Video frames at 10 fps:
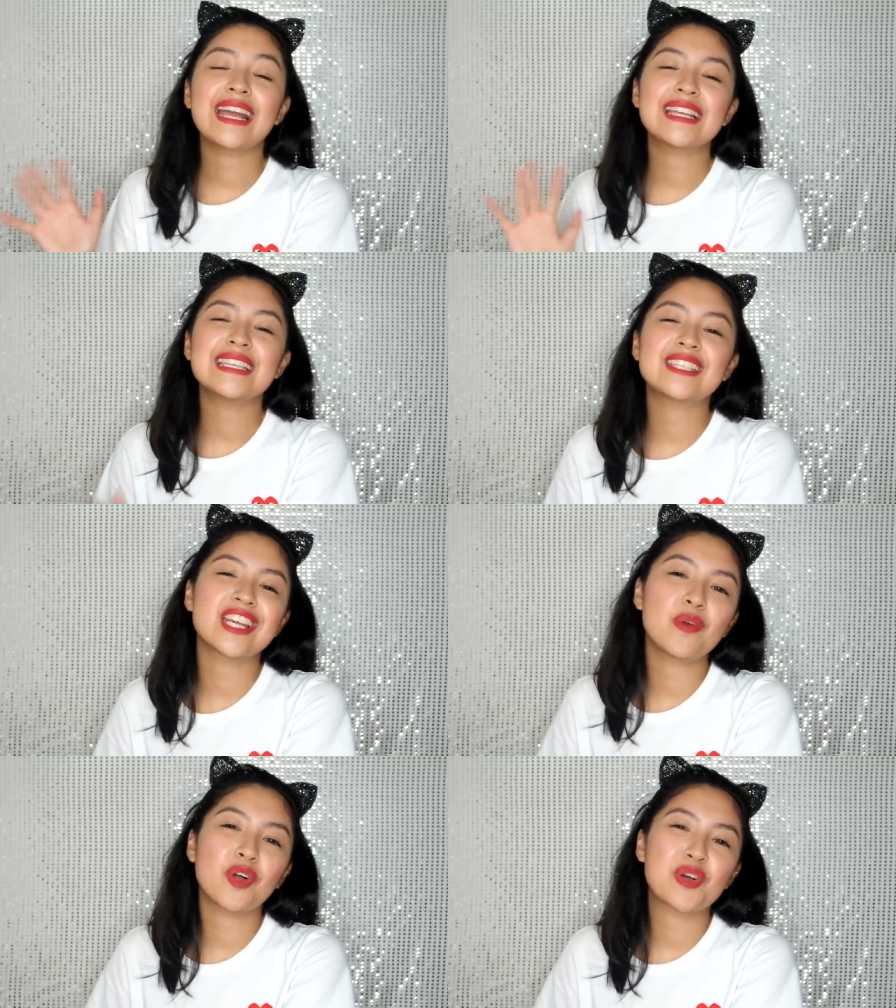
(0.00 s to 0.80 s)
Hi guys,
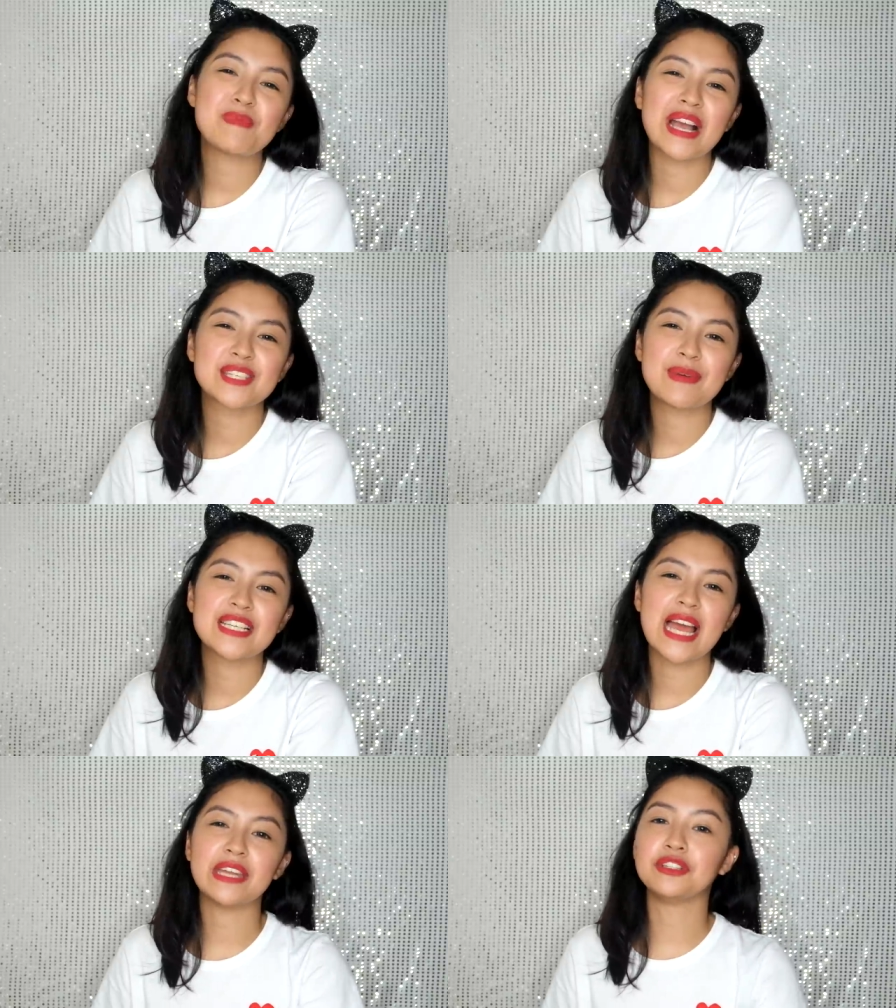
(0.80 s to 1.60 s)
it's Rei. Welcome back to
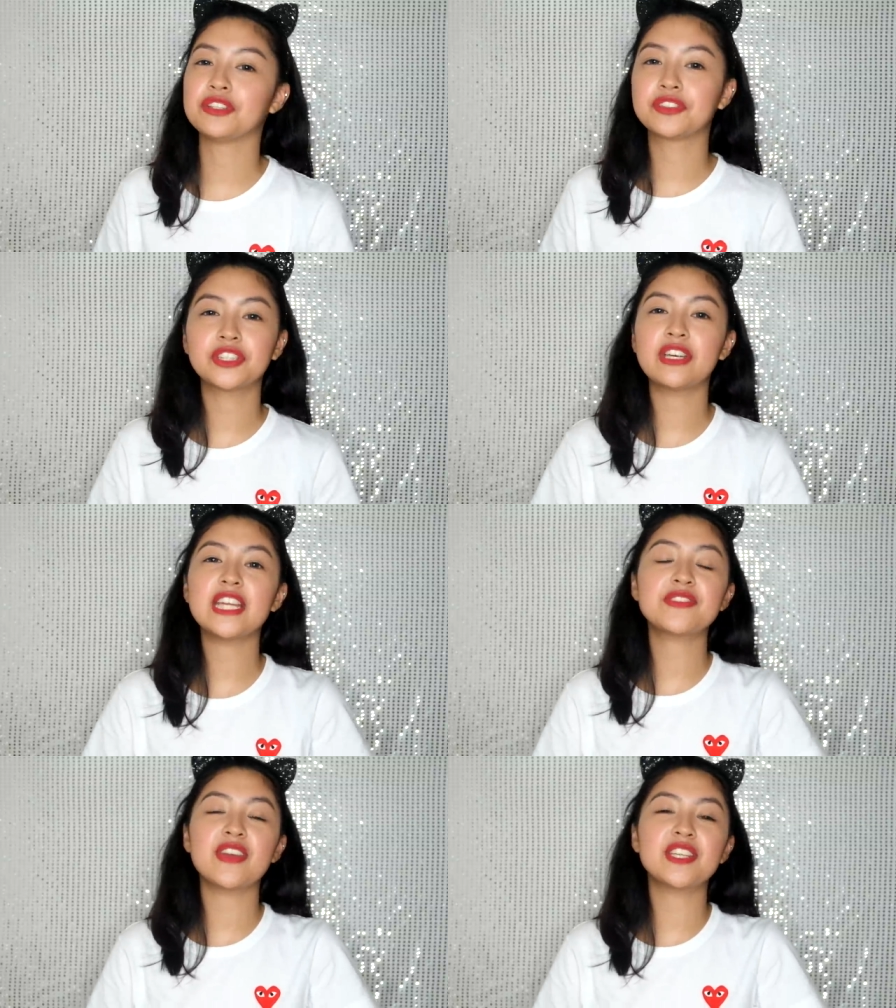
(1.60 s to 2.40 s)
my channel. For
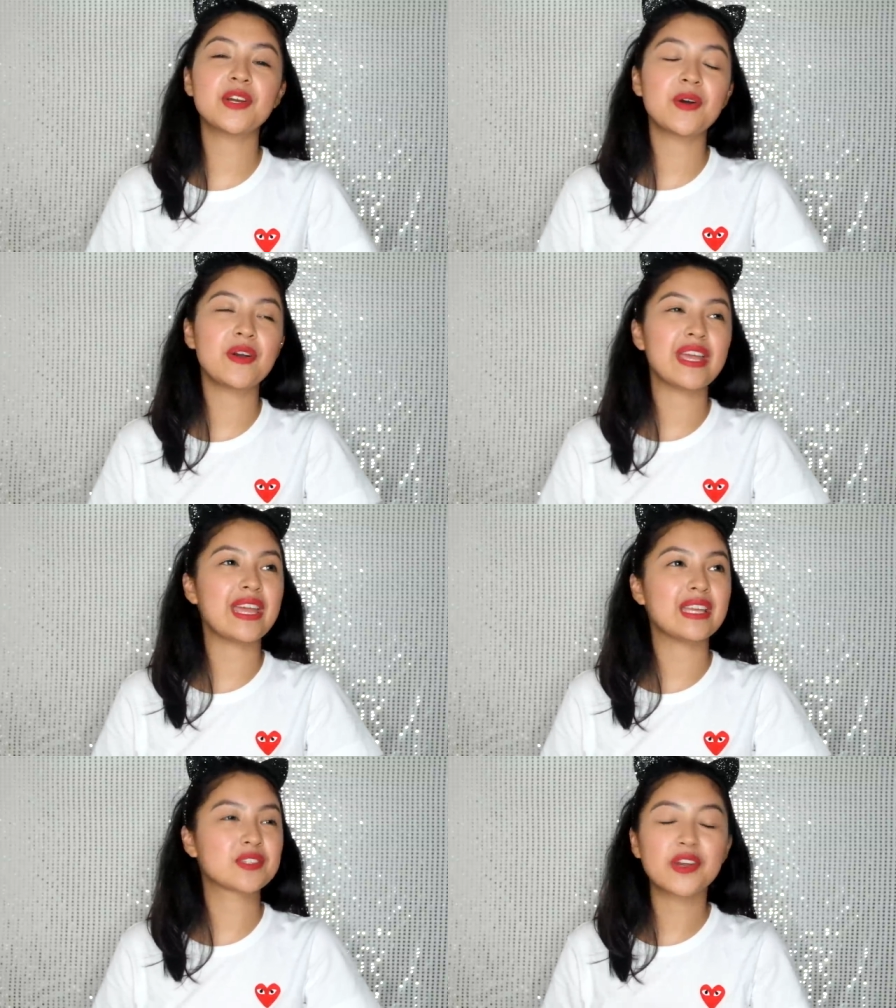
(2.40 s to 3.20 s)
today's video,
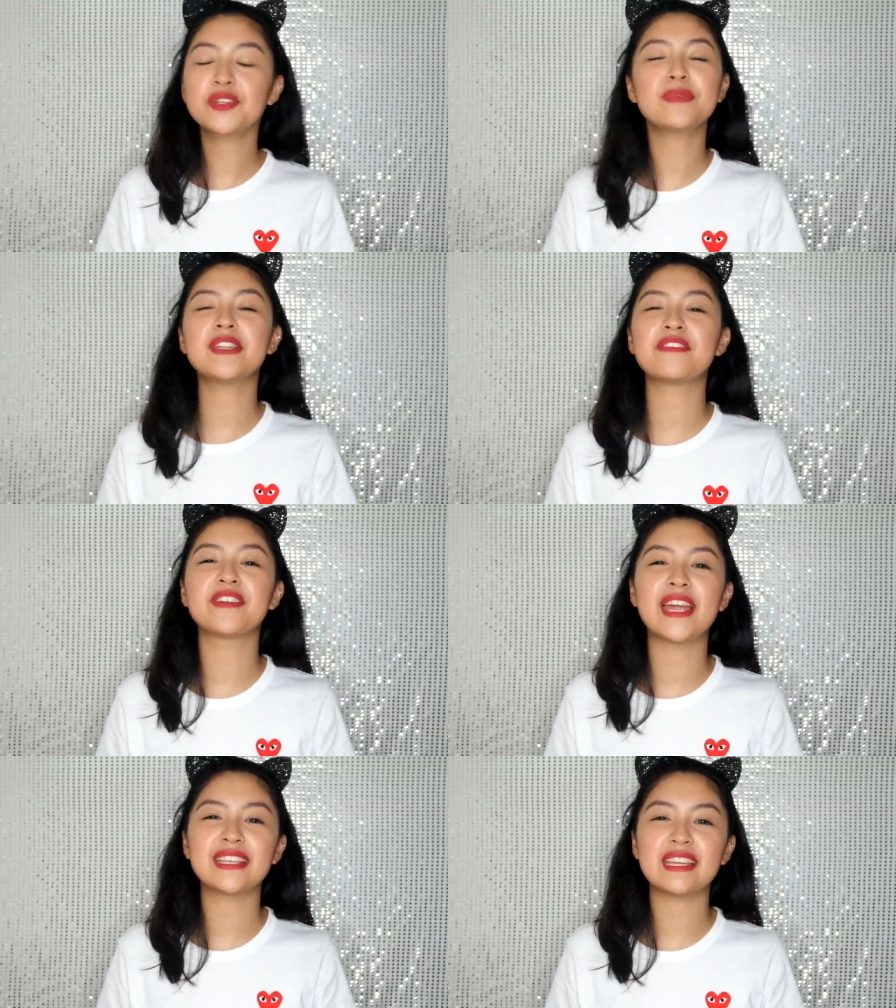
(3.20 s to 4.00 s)
it's going to be
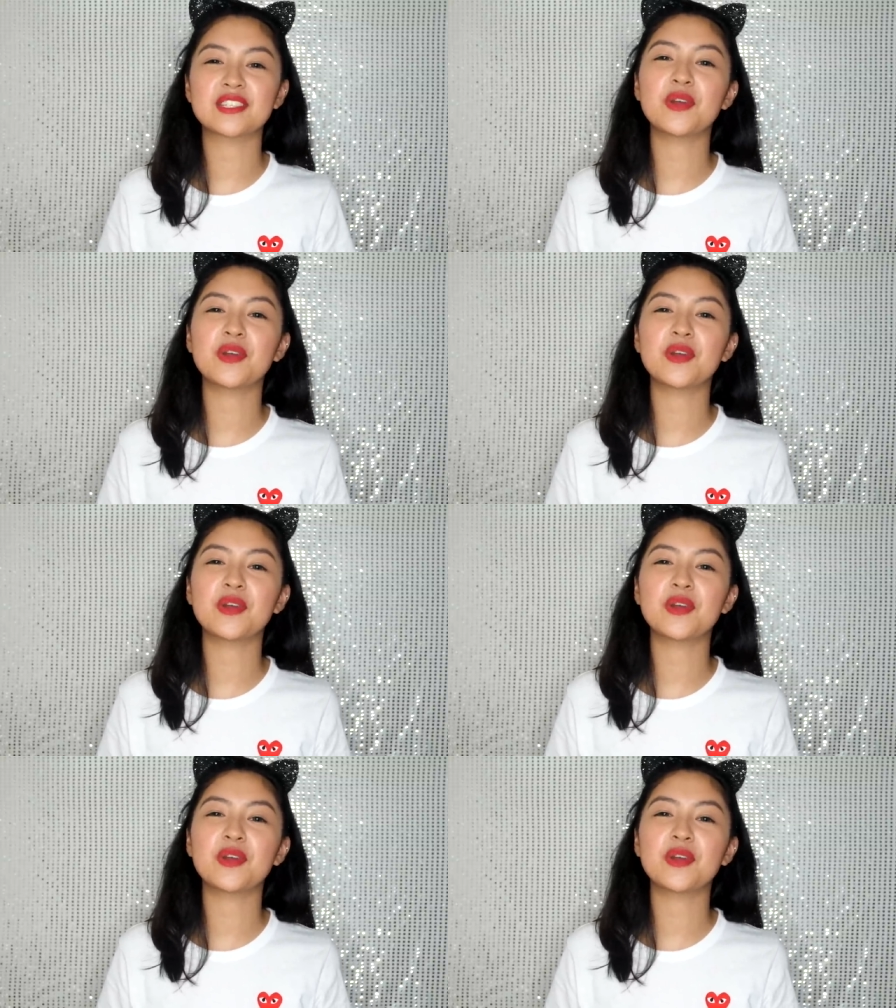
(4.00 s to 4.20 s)
different.